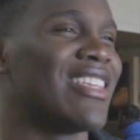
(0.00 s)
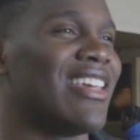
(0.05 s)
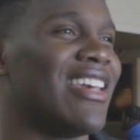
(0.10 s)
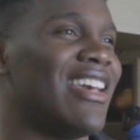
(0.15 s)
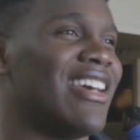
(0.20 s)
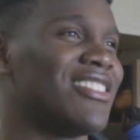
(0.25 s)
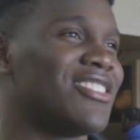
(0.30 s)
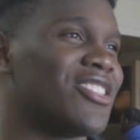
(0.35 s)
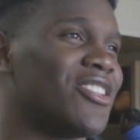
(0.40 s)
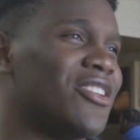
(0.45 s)

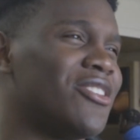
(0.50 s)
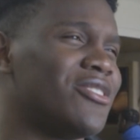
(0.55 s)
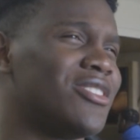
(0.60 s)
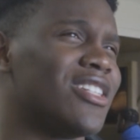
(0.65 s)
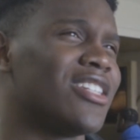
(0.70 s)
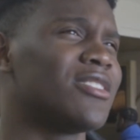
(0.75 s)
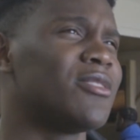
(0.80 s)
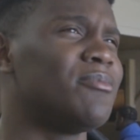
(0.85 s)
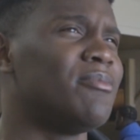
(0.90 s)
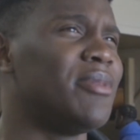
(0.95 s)
And so
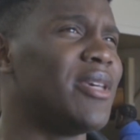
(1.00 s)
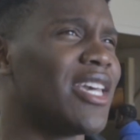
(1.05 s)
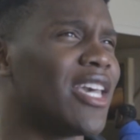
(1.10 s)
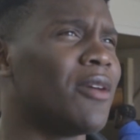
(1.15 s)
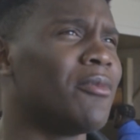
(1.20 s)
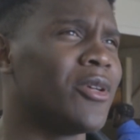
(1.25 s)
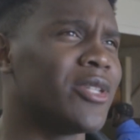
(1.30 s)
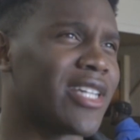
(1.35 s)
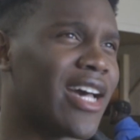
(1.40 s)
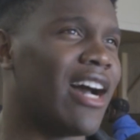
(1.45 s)
just being
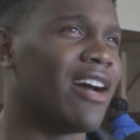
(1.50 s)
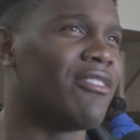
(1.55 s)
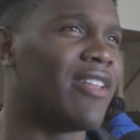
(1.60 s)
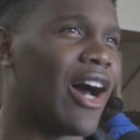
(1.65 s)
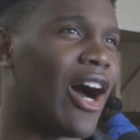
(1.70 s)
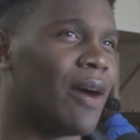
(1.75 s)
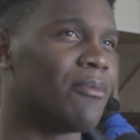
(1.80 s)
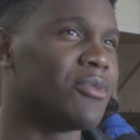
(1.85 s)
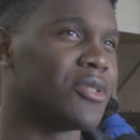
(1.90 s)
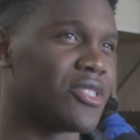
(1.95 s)
able to have the
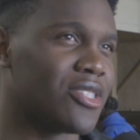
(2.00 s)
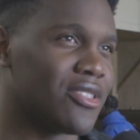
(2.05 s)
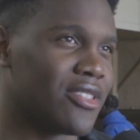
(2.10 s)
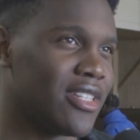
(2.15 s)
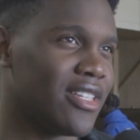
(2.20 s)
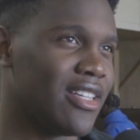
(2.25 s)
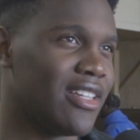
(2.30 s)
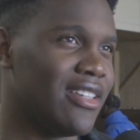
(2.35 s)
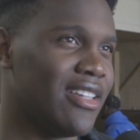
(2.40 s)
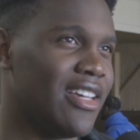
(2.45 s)

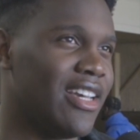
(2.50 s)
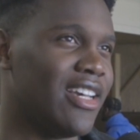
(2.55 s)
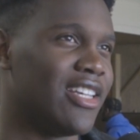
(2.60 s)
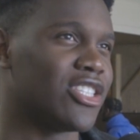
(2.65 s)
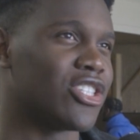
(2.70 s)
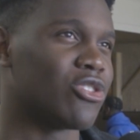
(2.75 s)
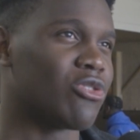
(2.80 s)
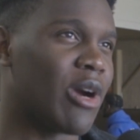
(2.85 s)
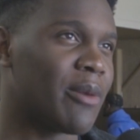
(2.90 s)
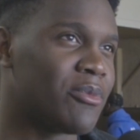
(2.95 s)
opportunity
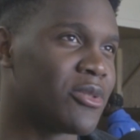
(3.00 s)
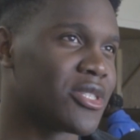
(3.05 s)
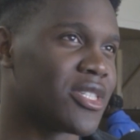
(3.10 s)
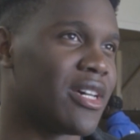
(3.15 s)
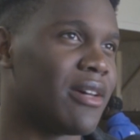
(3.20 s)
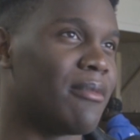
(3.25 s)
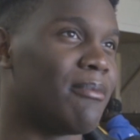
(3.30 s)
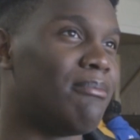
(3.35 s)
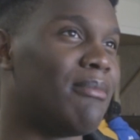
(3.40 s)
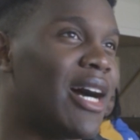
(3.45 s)
to
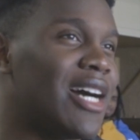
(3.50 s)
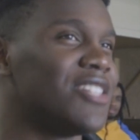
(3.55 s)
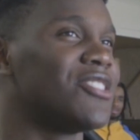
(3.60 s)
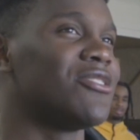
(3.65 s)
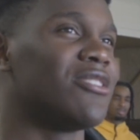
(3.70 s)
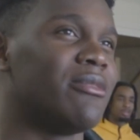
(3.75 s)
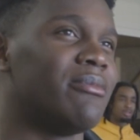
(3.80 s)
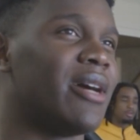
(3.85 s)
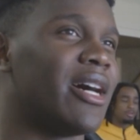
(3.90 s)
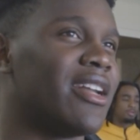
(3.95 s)
represent my
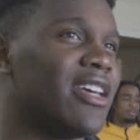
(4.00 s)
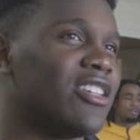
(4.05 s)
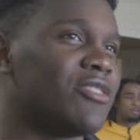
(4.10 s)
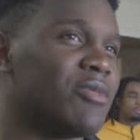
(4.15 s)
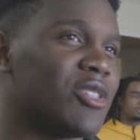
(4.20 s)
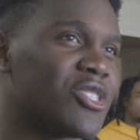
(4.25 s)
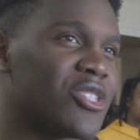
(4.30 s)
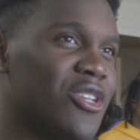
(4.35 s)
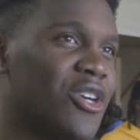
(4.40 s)
student body as Mr.